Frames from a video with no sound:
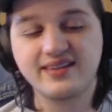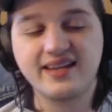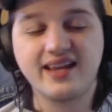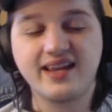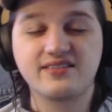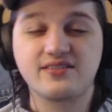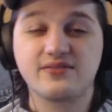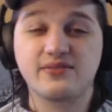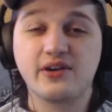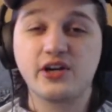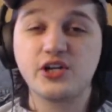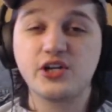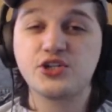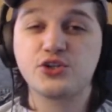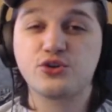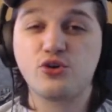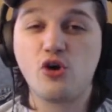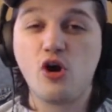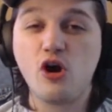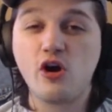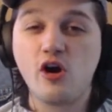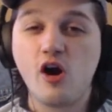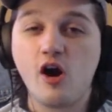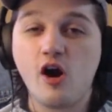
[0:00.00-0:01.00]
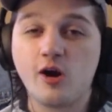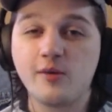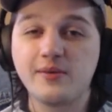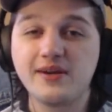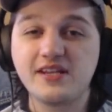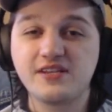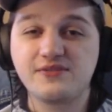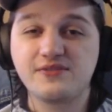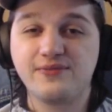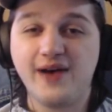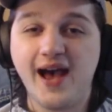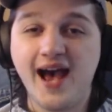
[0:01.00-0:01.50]
He has a very strong arm and
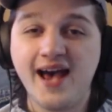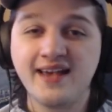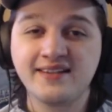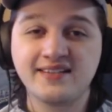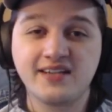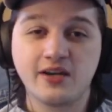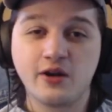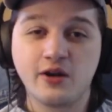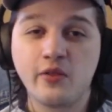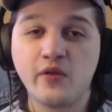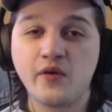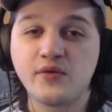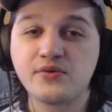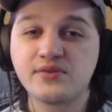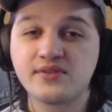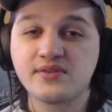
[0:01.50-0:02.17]
he's fast, and all those